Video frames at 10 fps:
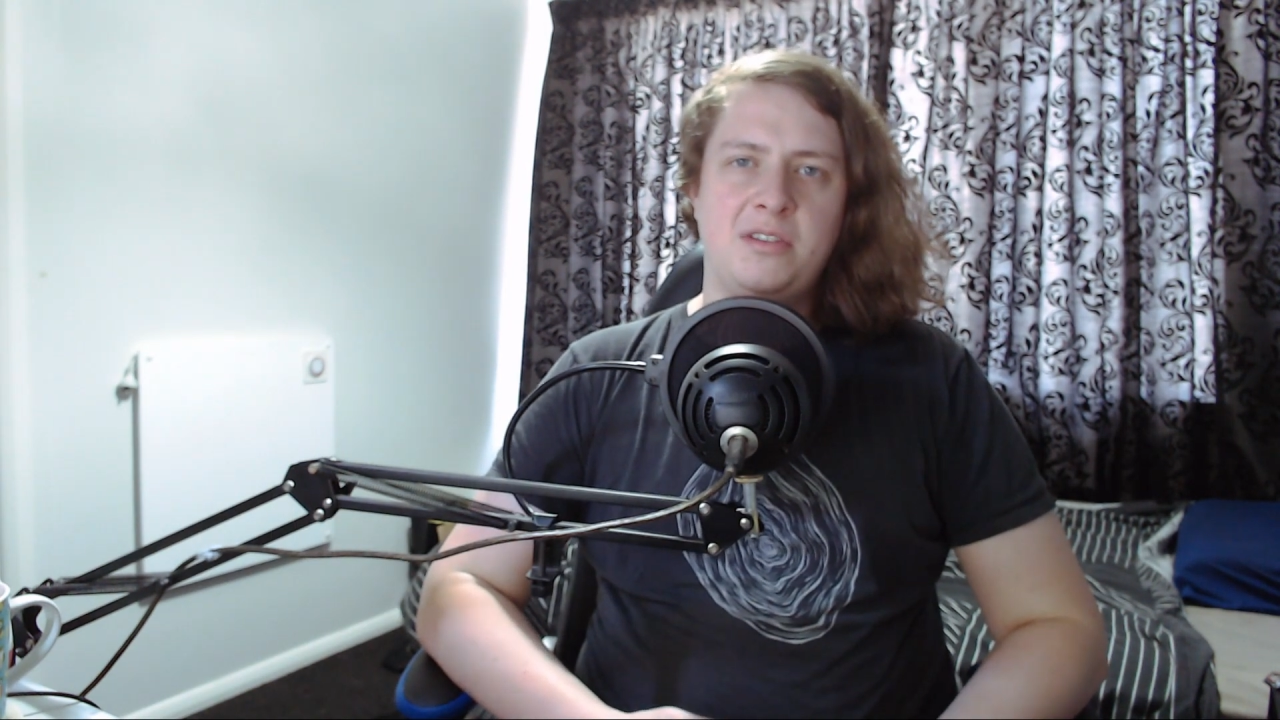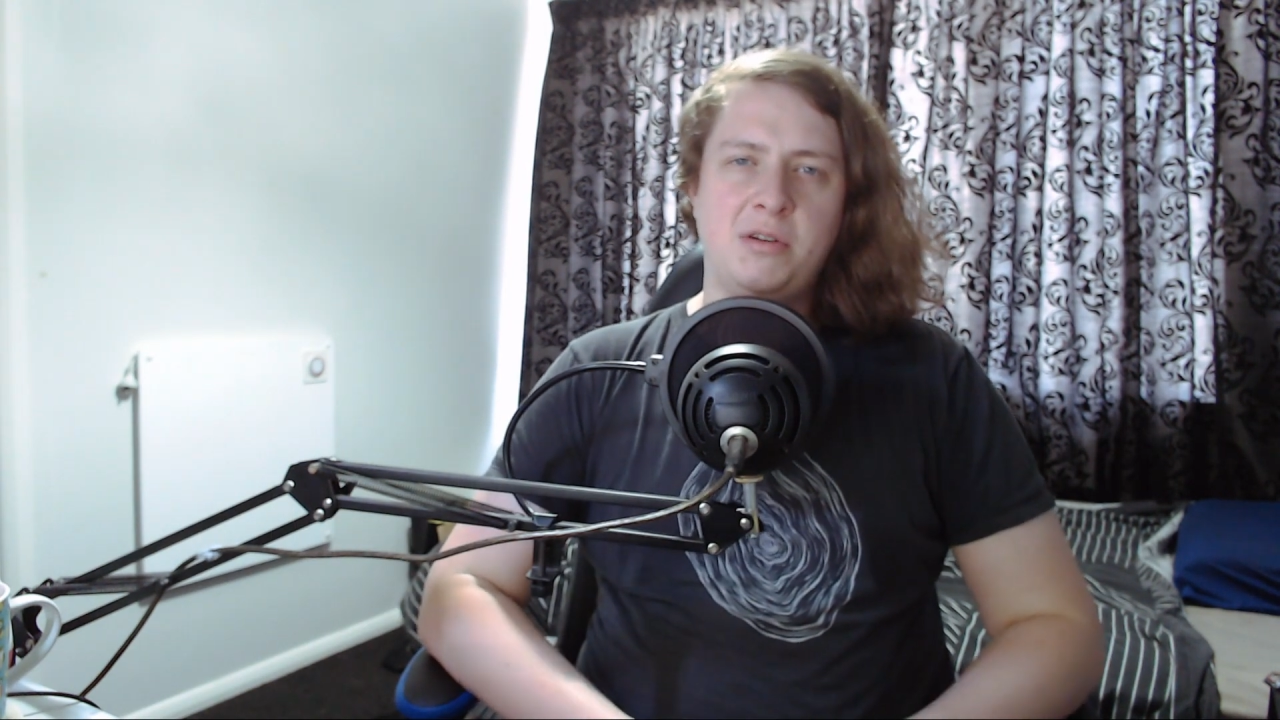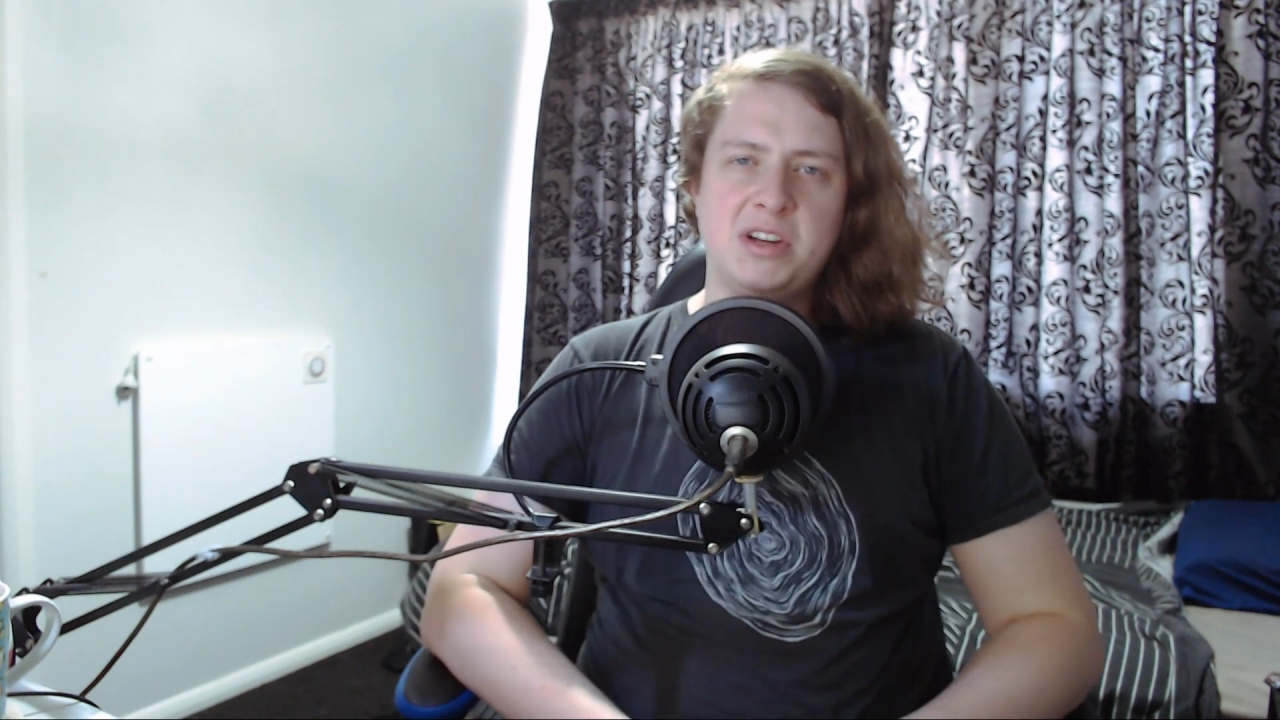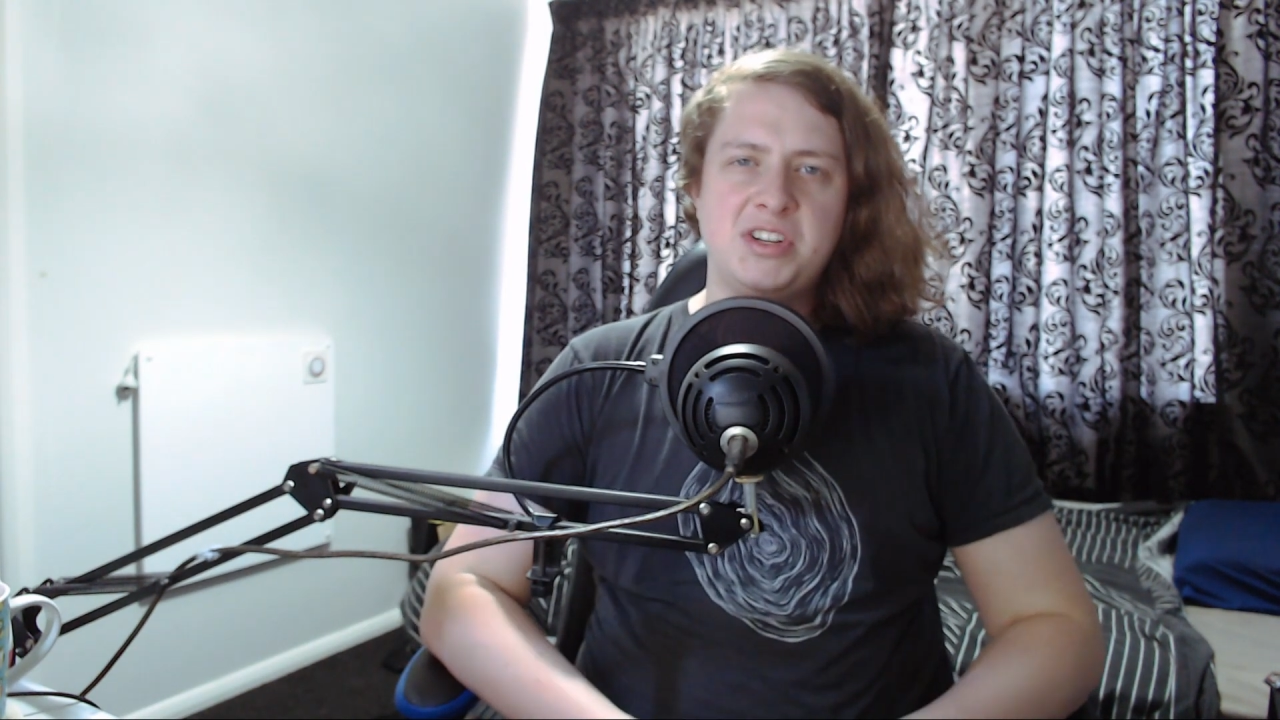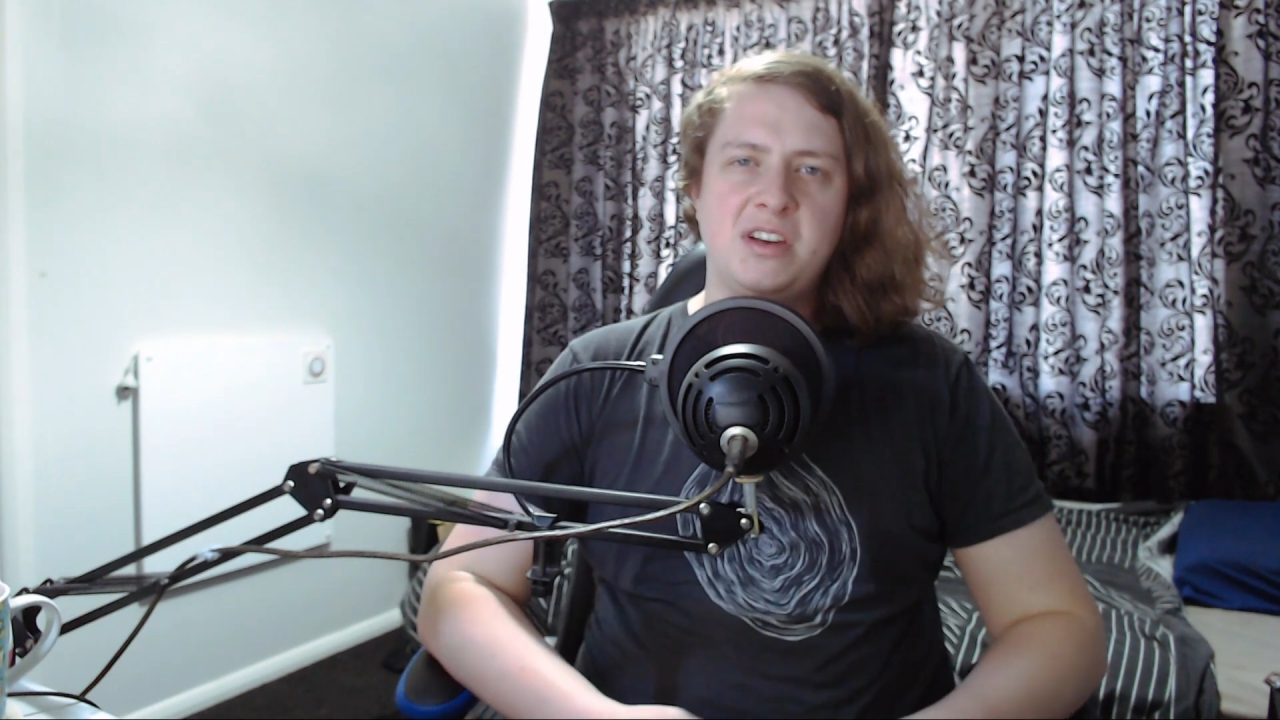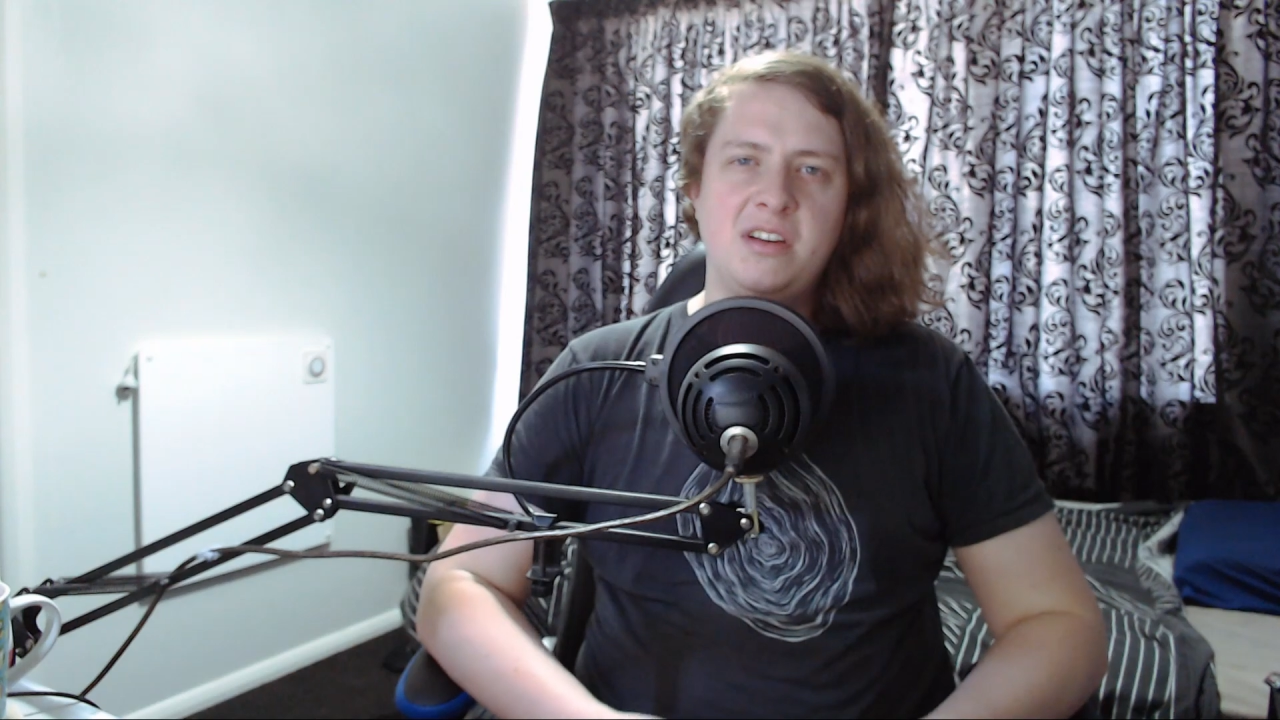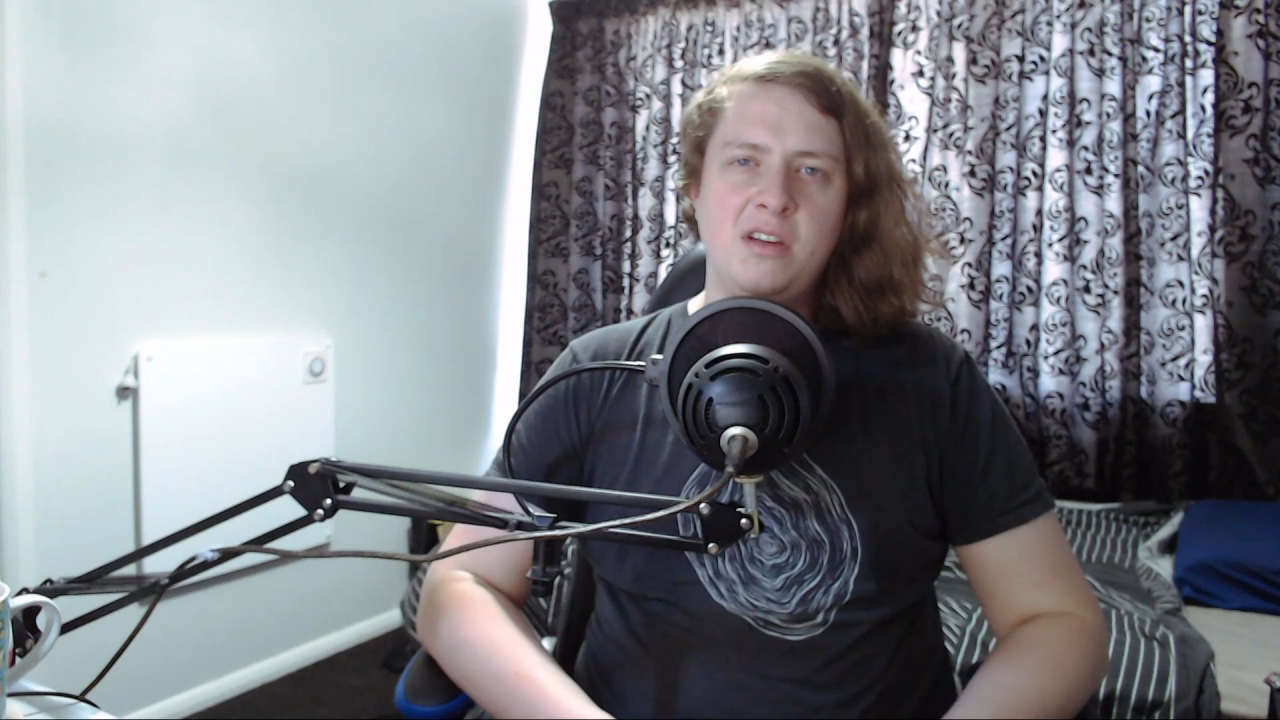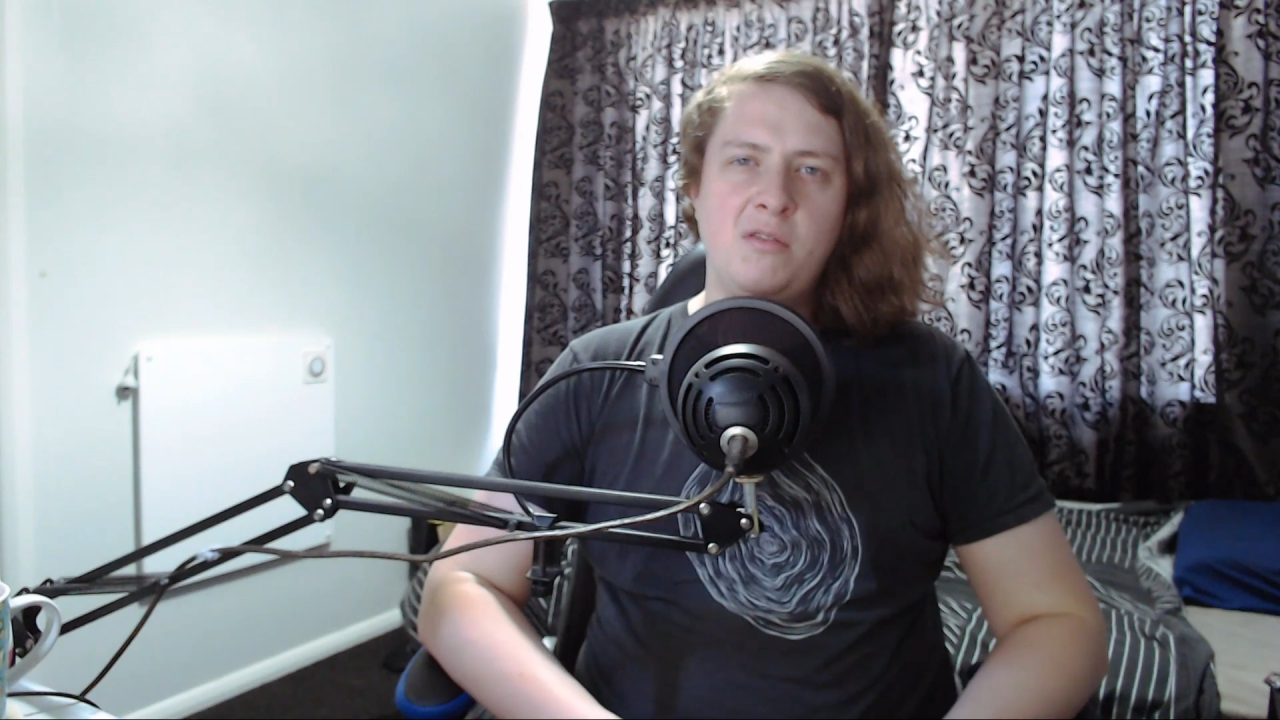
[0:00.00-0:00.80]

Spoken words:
the question,